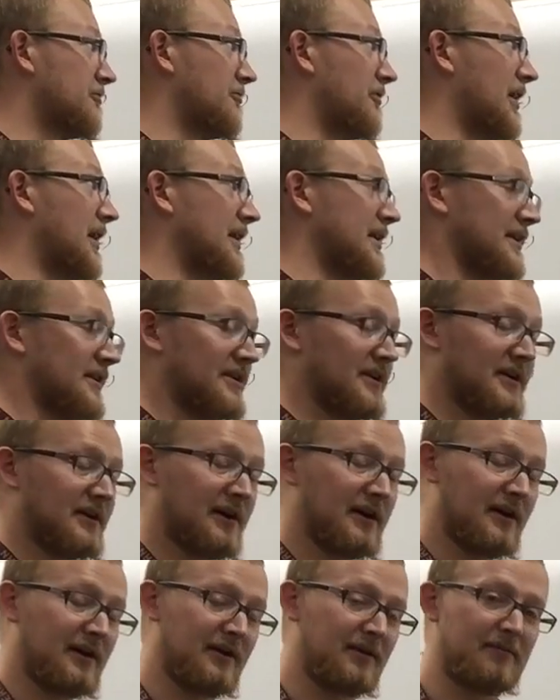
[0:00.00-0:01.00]
find
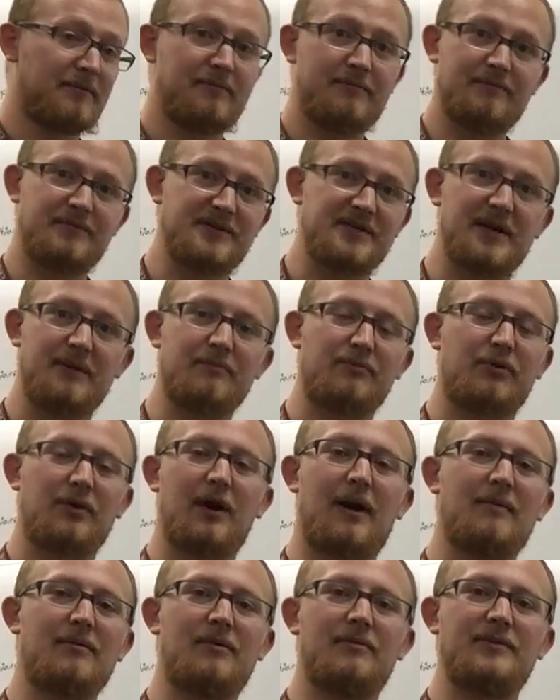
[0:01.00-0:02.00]
some
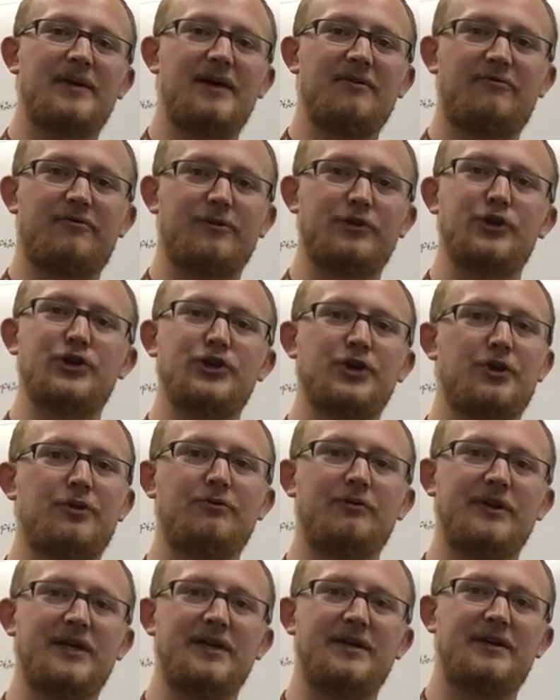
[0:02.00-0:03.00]
problem that for sure
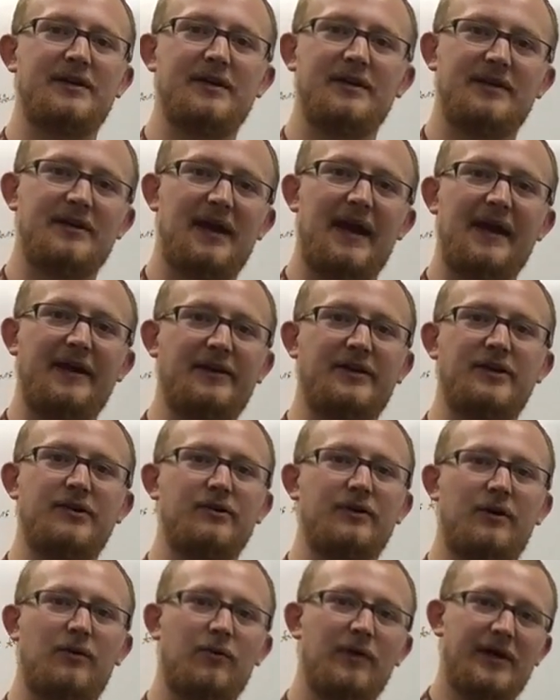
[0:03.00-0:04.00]
would take
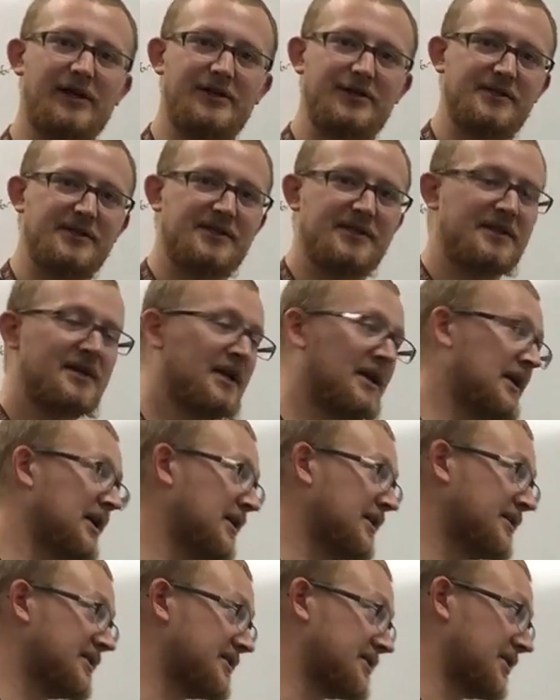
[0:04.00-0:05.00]
two equations.
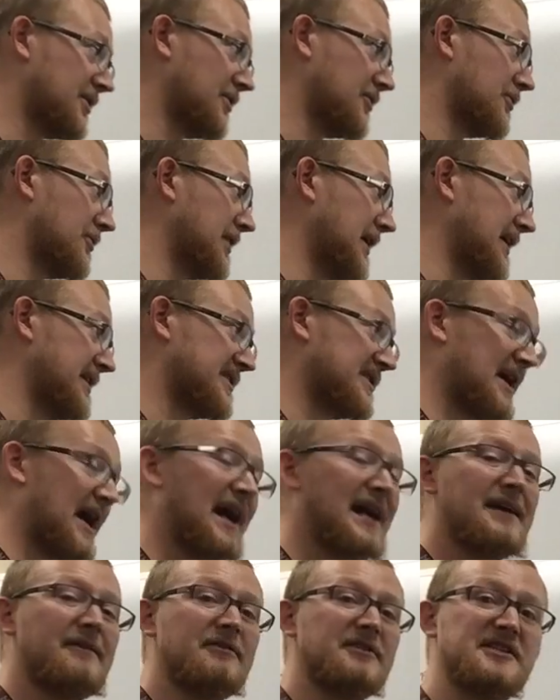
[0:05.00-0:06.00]
So it's
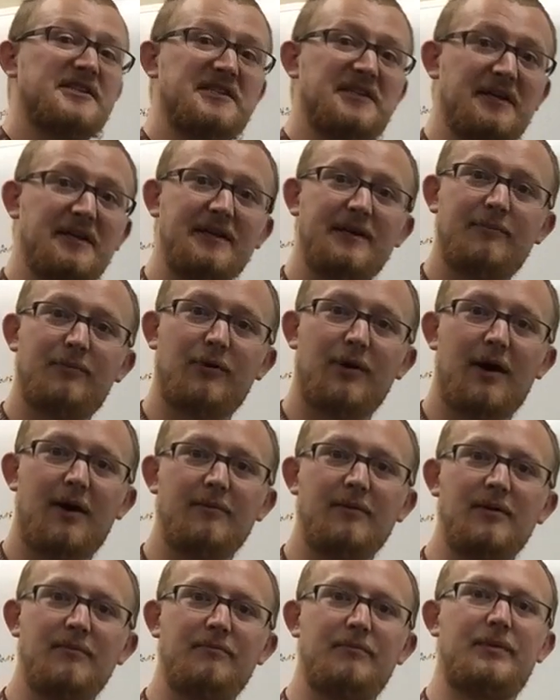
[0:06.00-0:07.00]
kind of a silly
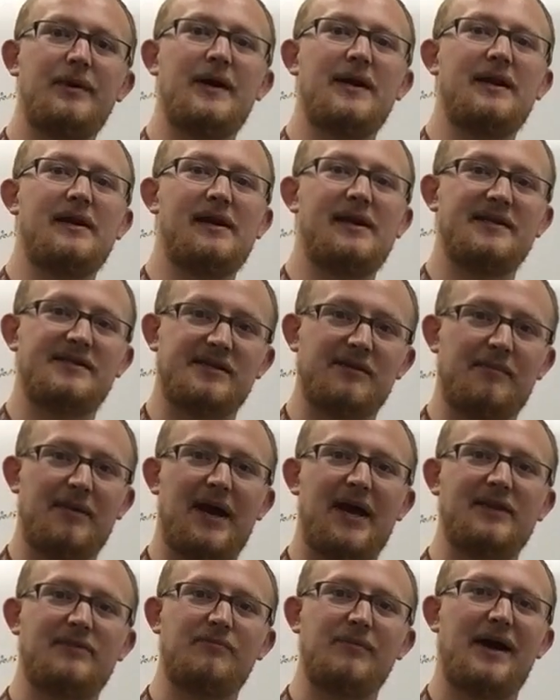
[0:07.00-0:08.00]
problem, but it's a
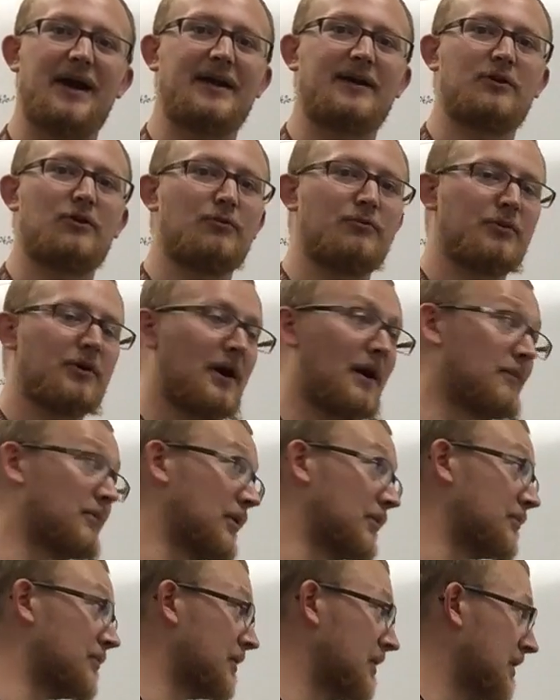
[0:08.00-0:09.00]
mathematical
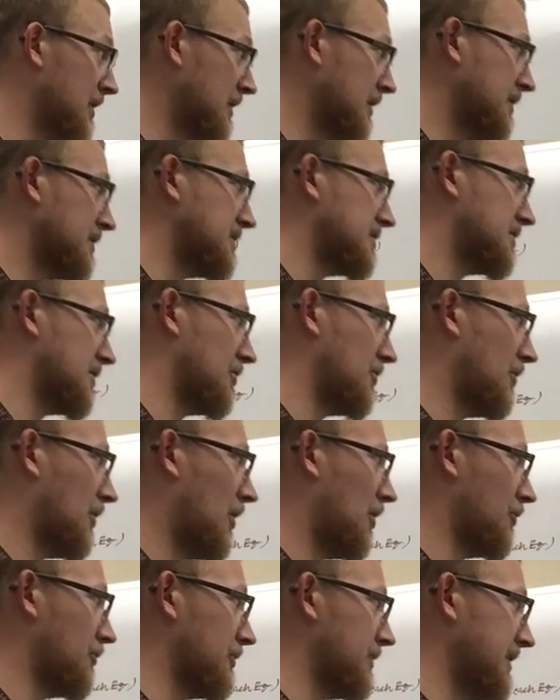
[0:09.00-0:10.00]
problem. So
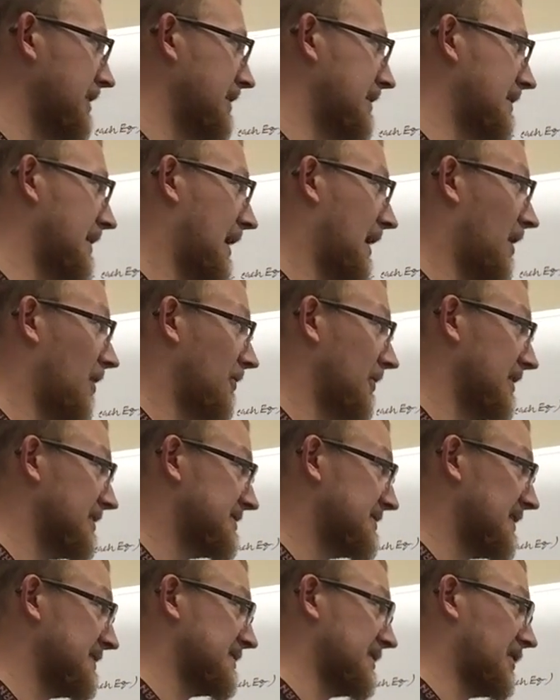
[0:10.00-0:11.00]
I'll read it now. It
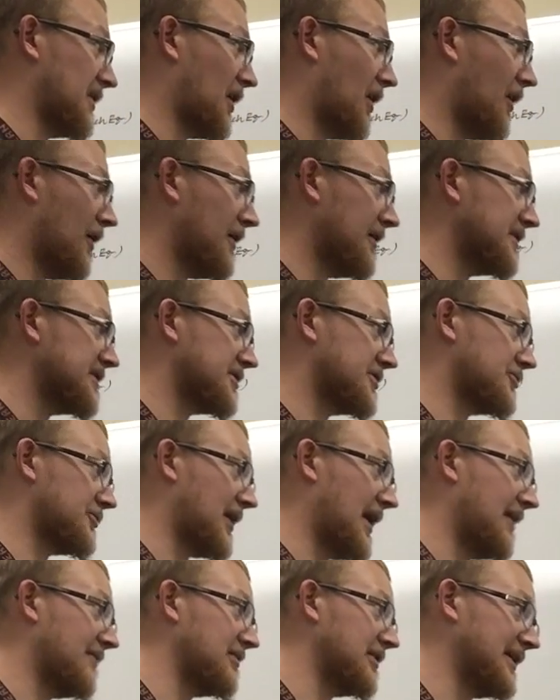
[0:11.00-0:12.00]
says a car is
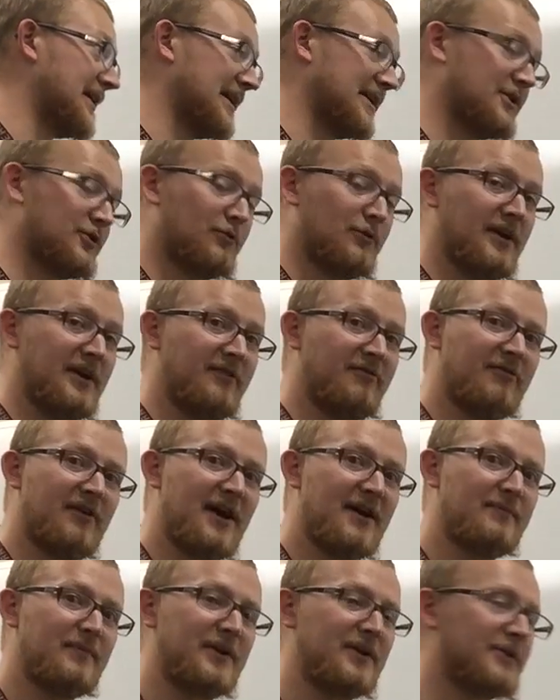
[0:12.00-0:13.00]
traveling at
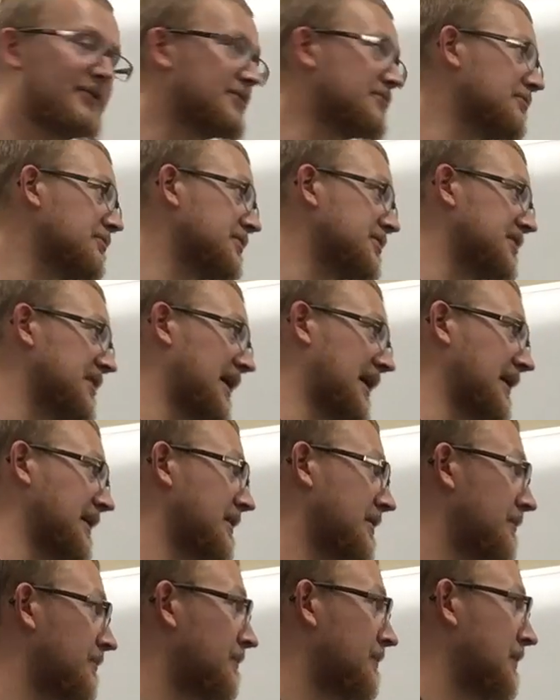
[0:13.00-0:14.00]
25 meters per second.